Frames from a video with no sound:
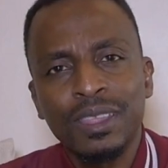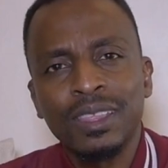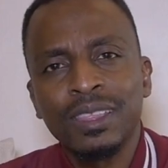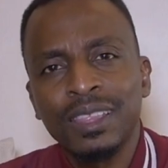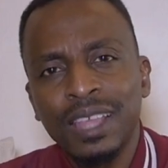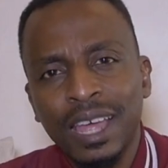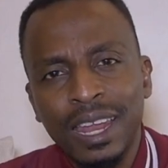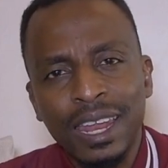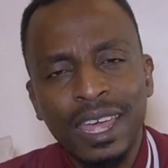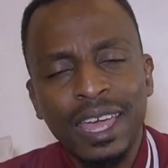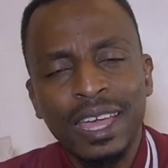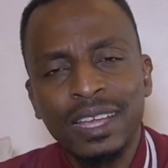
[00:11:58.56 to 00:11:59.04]

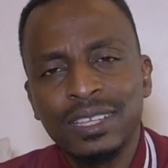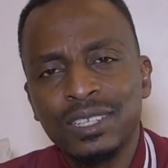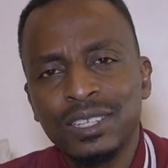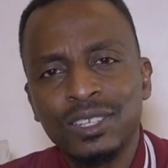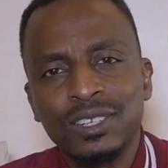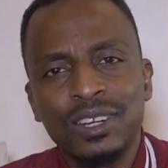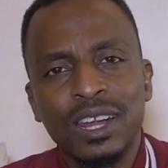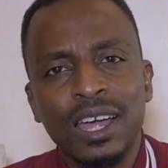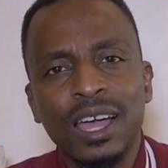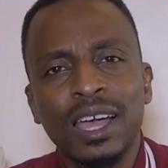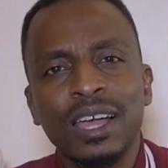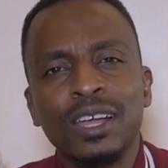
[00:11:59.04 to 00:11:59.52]
that
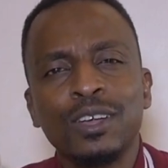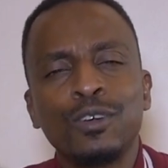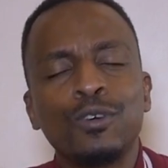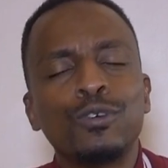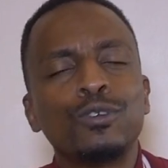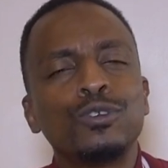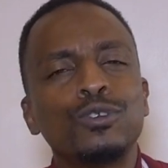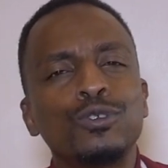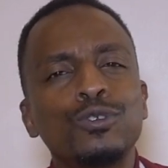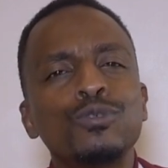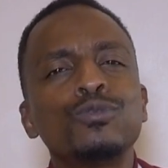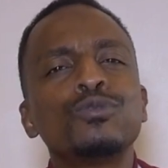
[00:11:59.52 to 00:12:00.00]
extra. Go
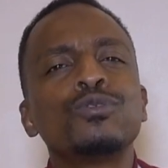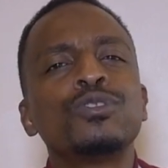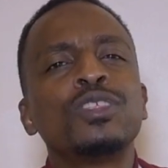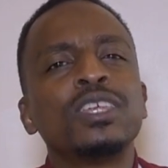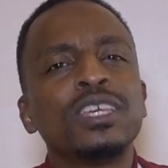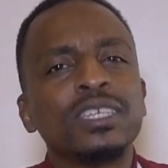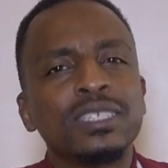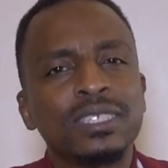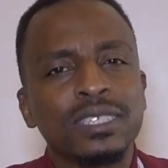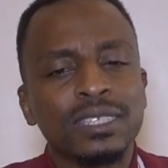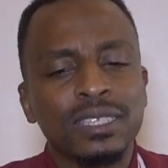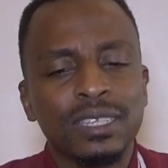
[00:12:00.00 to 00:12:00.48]
do
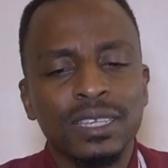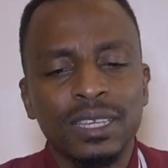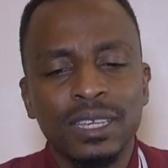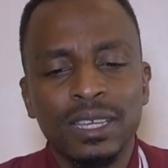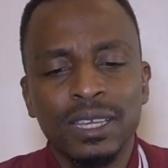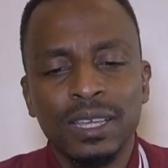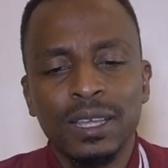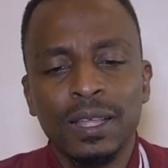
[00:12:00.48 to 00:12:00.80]
this